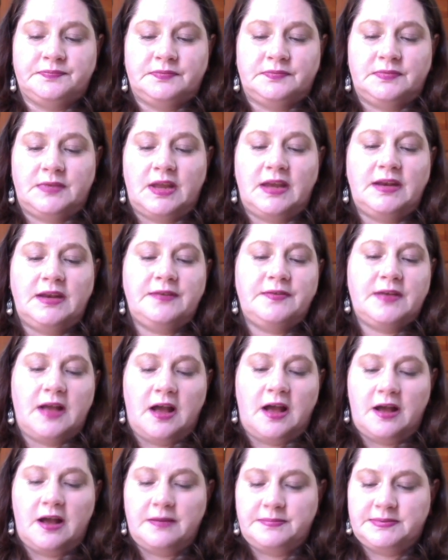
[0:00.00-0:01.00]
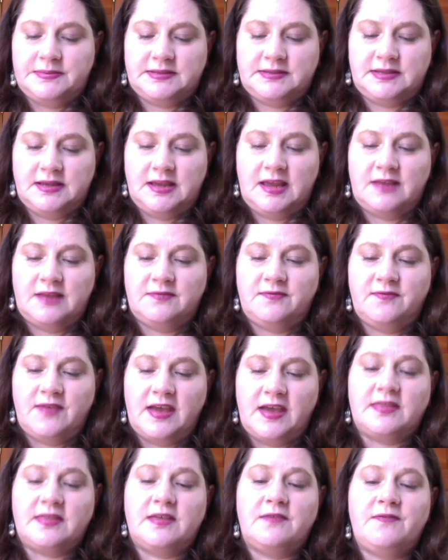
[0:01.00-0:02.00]
Knight of Cups and
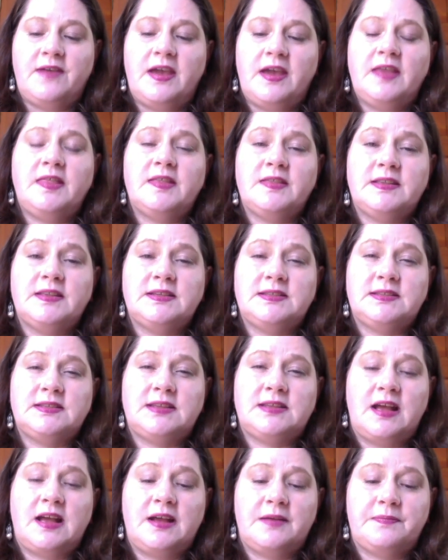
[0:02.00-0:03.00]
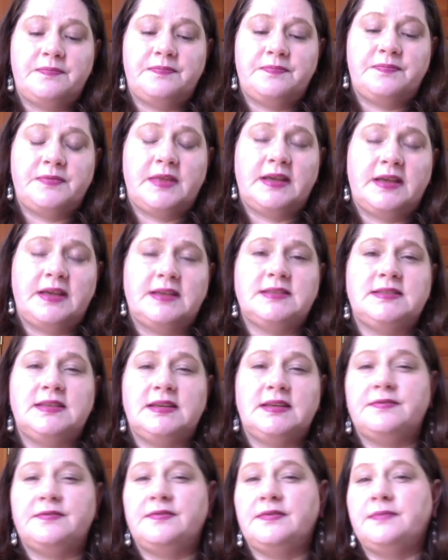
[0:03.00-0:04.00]
Faith. Faith in this um,
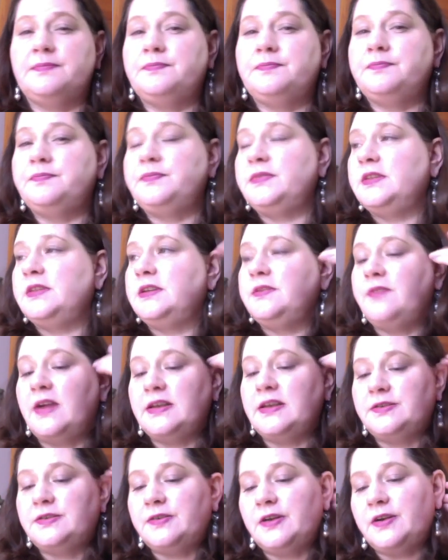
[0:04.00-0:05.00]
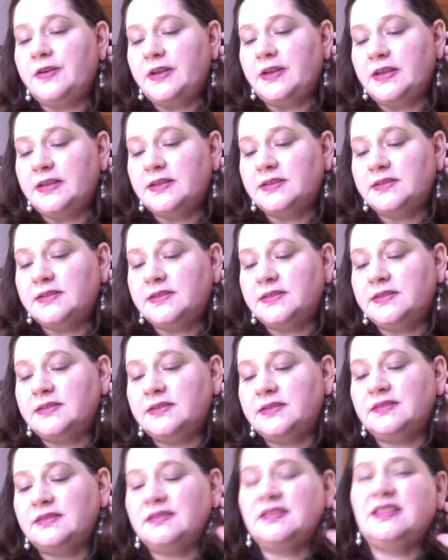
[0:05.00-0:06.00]
legacy of the Divine Tarot
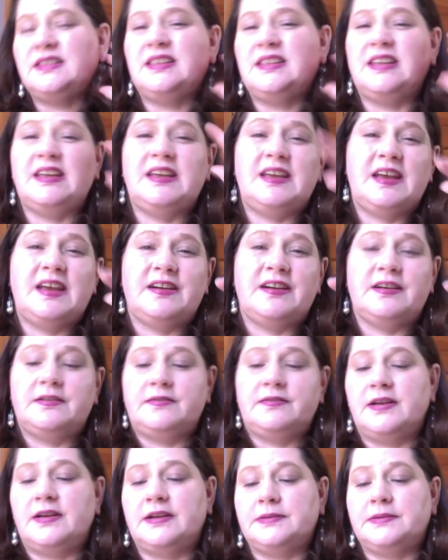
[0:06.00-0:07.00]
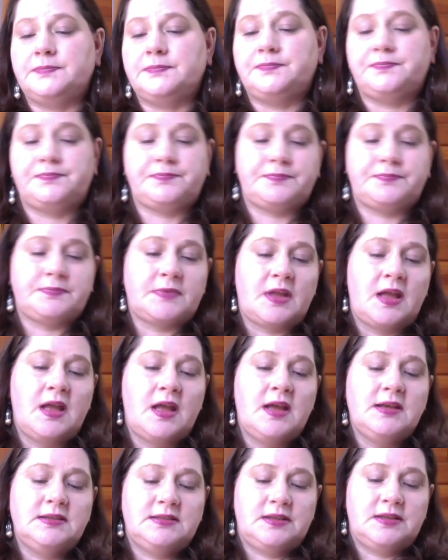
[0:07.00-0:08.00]
is the Hierophant.
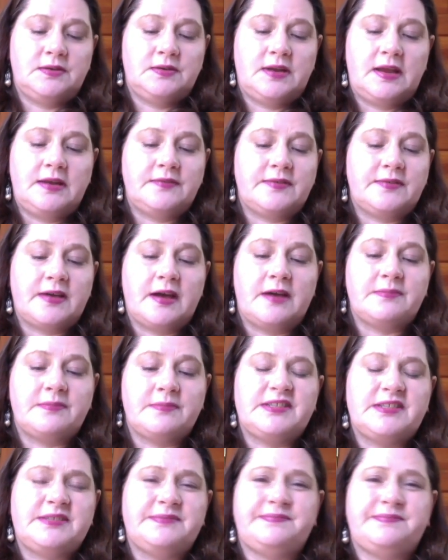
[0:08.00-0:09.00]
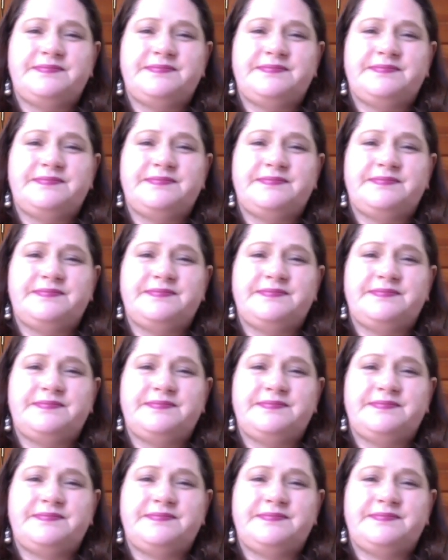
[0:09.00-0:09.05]
So, Nine of Cups.